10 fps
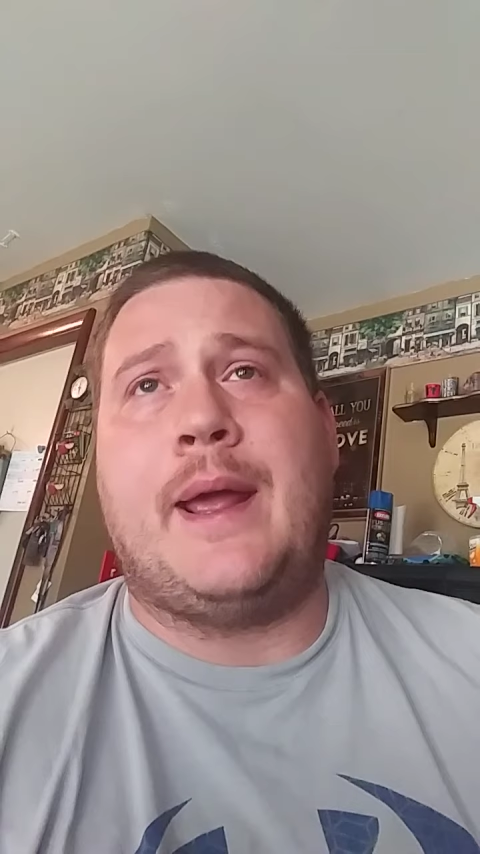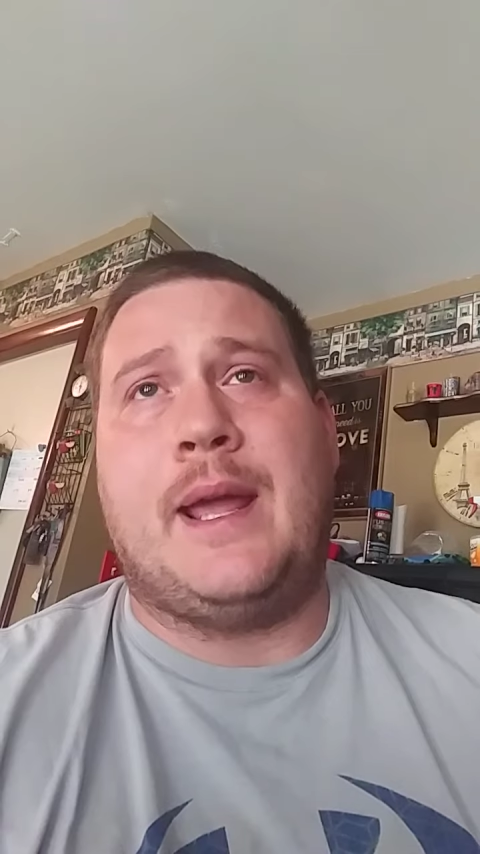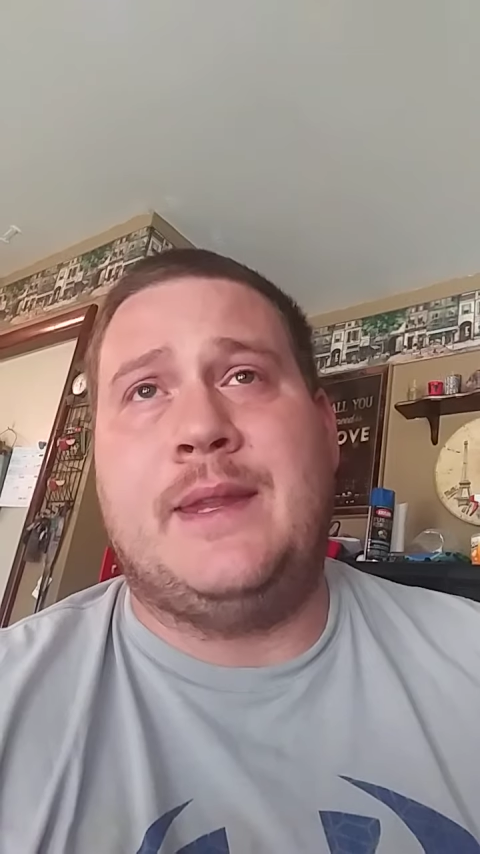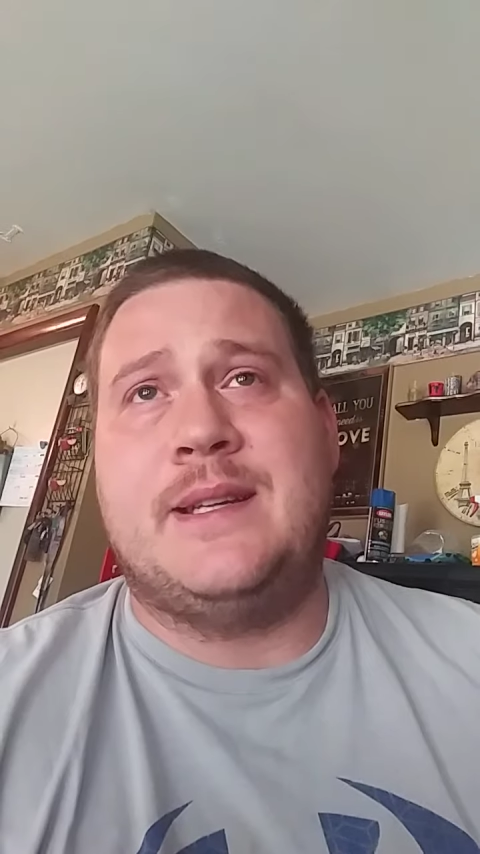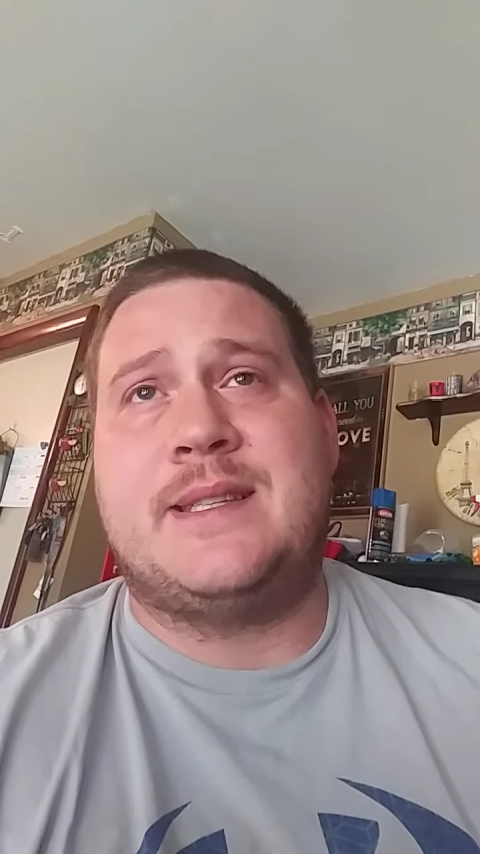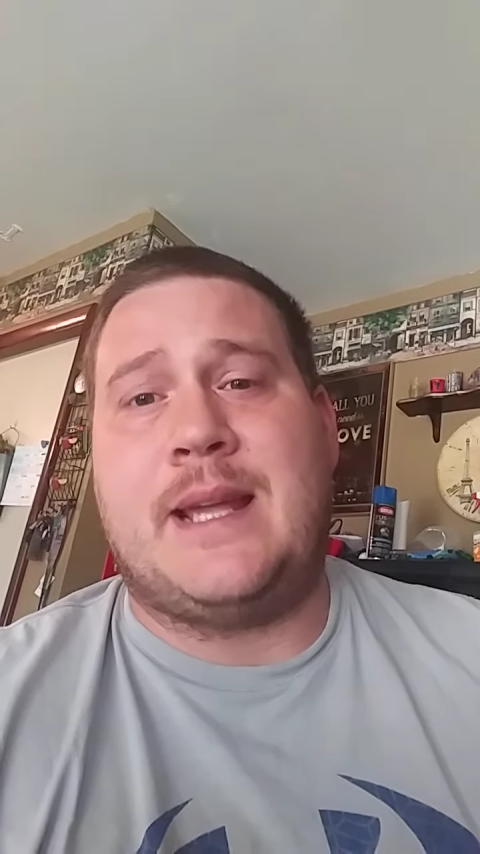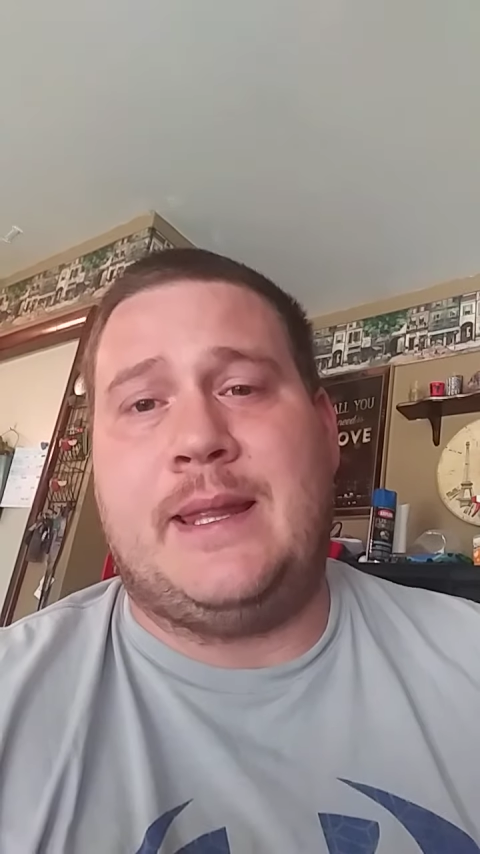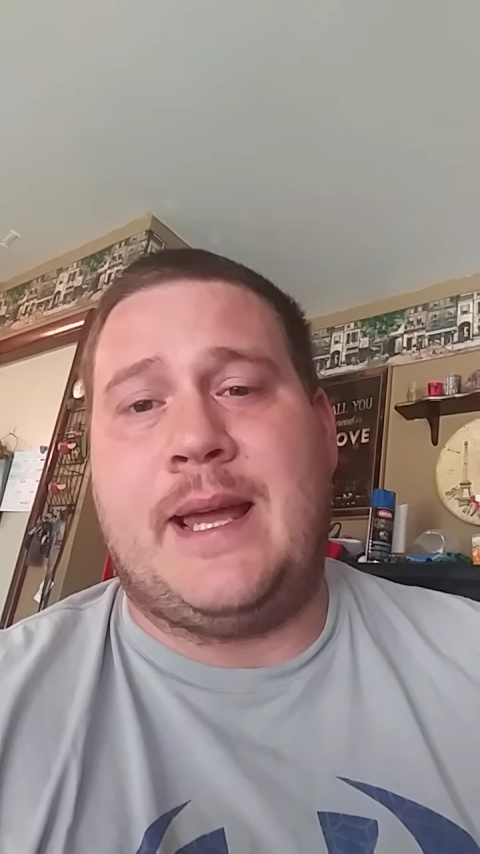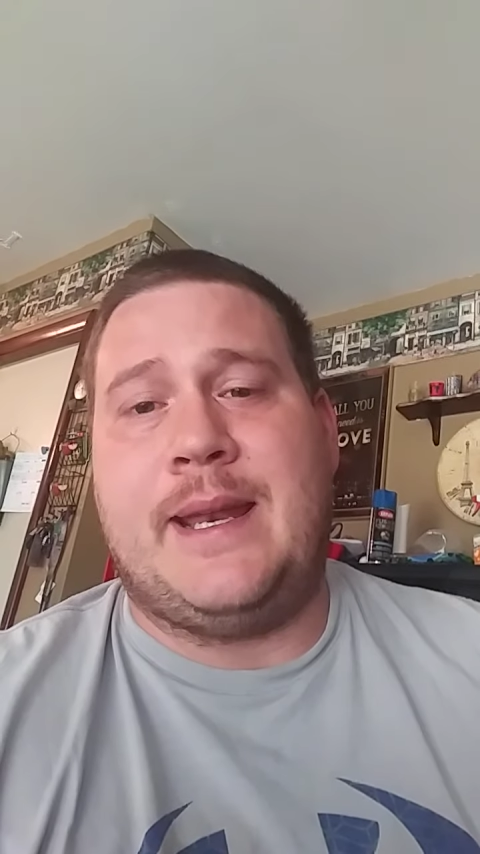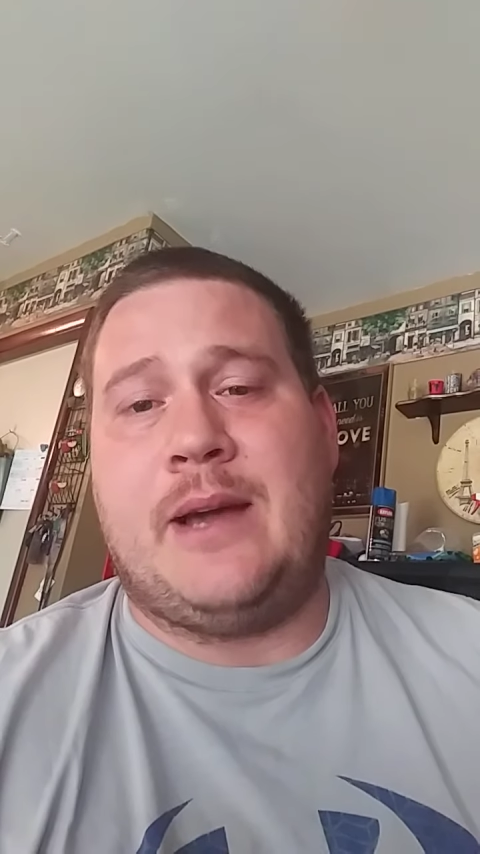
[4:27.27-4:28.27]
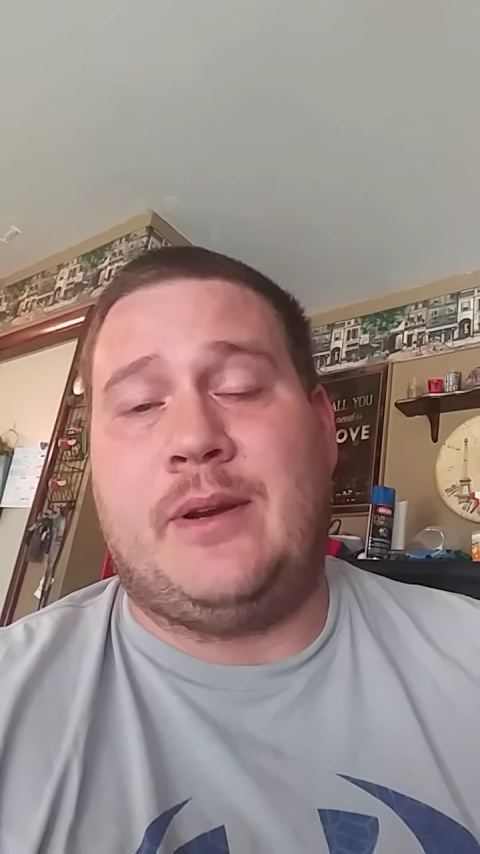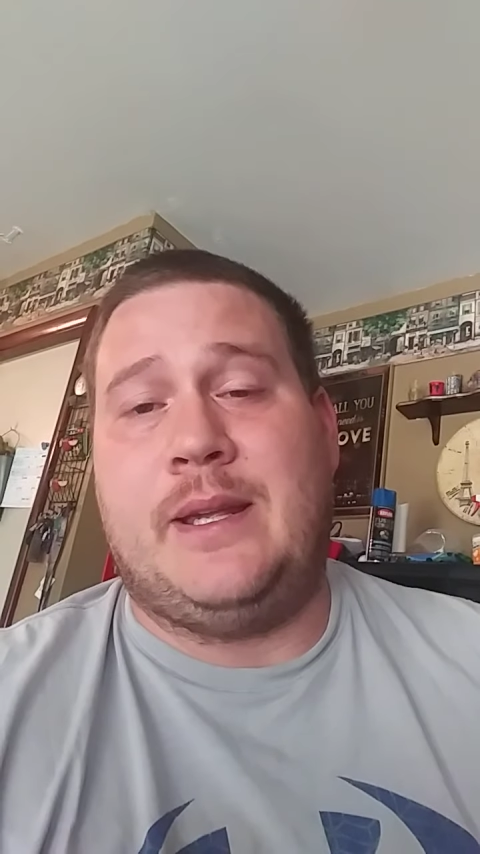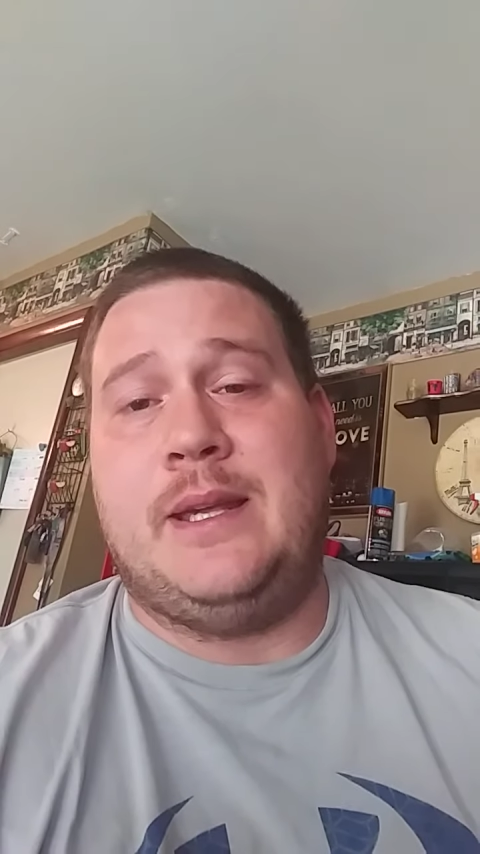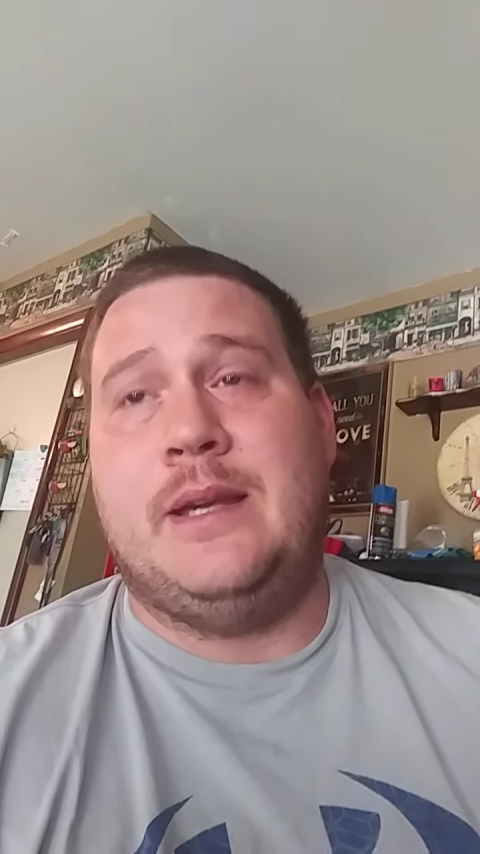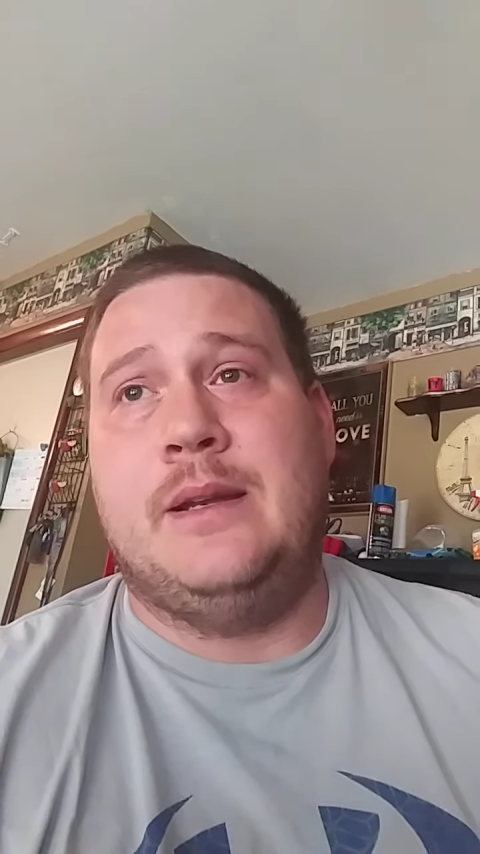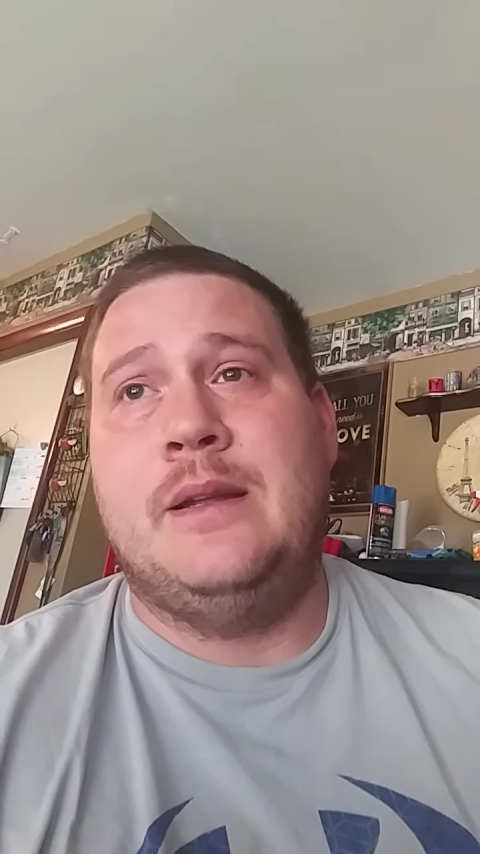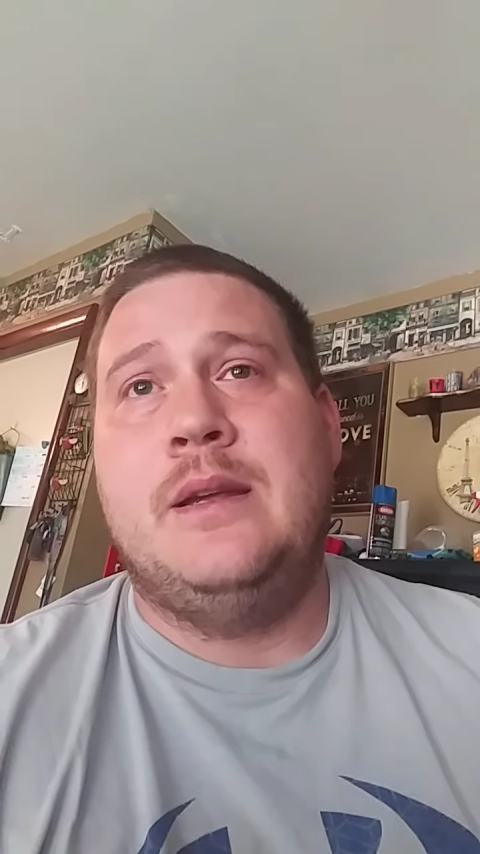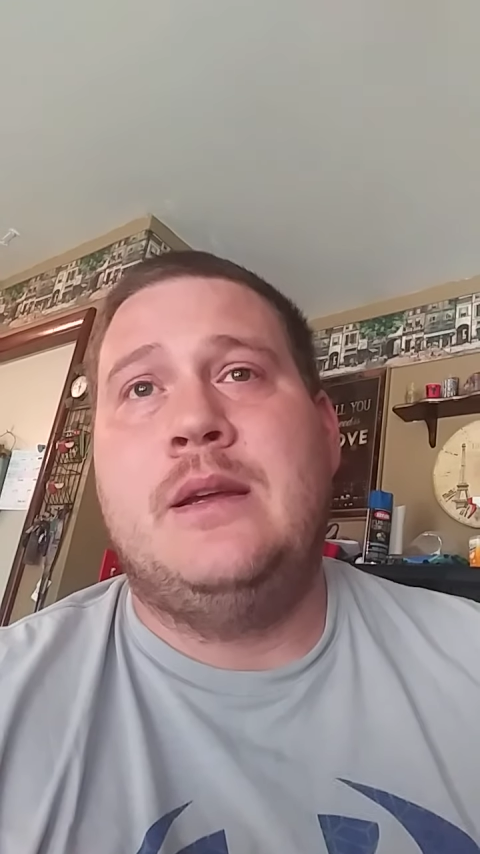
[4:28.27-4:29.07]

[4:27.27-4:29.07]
and then sand that down again.